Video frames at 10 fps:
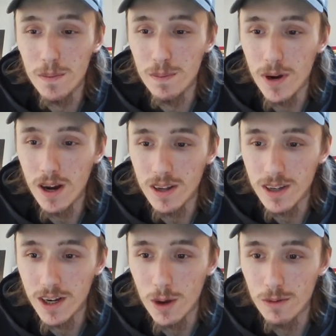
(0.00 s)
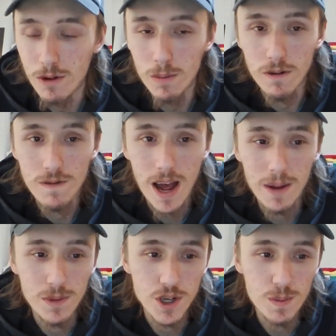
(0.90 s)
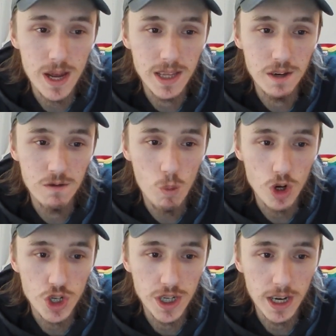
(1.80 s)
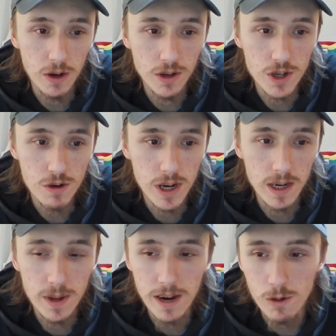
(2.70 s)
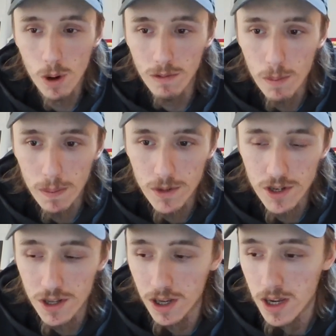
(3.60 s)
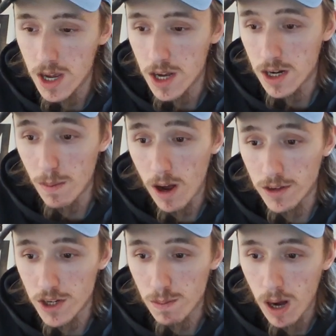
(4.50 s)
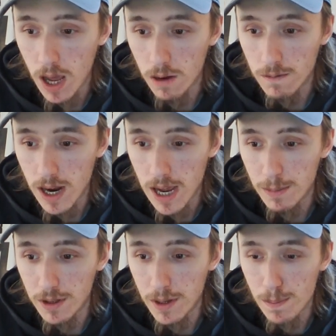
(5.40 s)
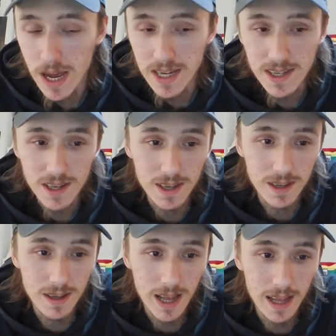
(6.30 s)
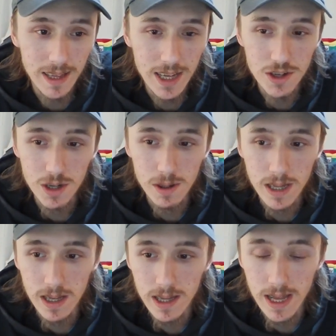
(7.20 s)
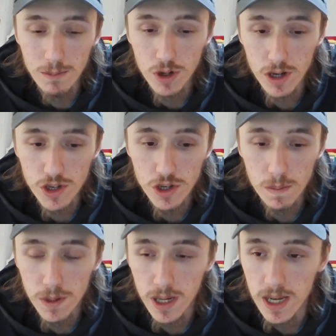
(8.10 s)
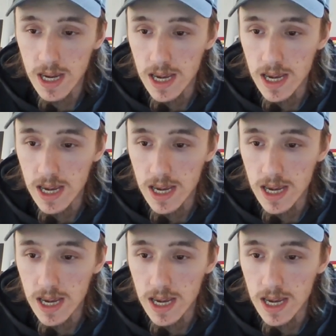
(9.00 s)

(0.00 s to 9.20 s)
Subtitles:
But from a fan perspective, watching it on the screen, I mean, everyone remembers the Commanders playoff game and the mess that led to in them trying to stop it.